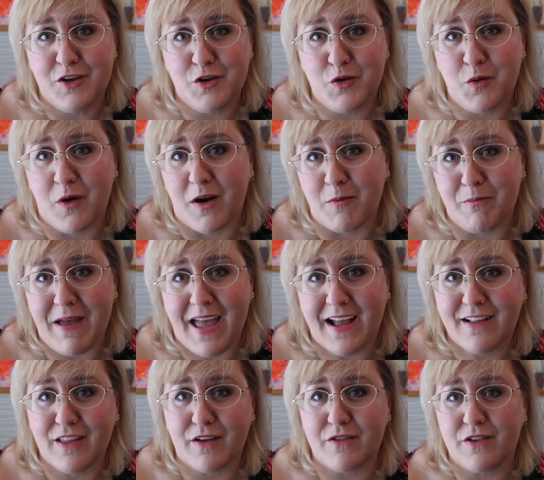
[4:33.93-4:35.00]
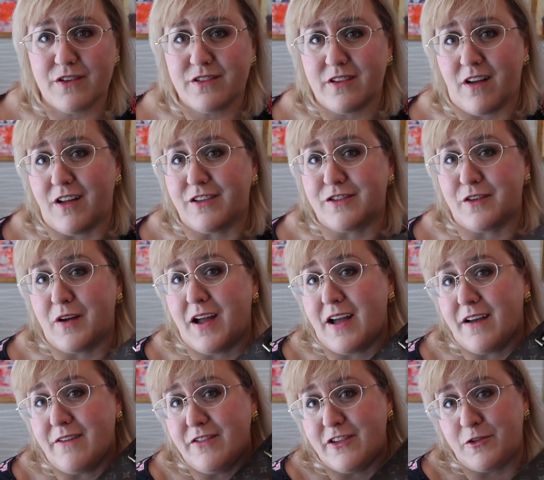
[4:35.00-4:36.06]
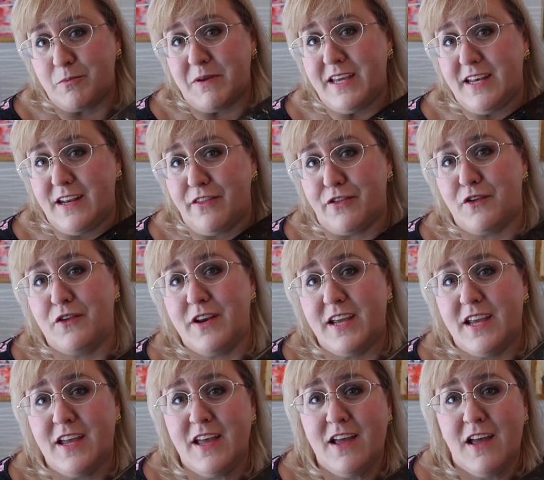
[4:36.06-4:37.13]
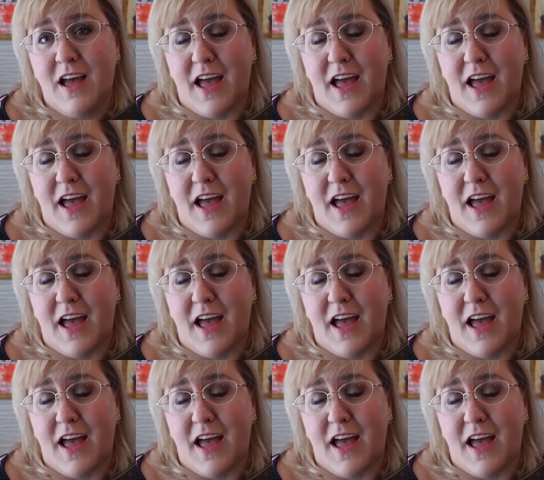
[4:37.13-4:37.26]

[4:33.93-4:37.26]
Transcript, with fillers: who are bag lovers also have the Speedy 30.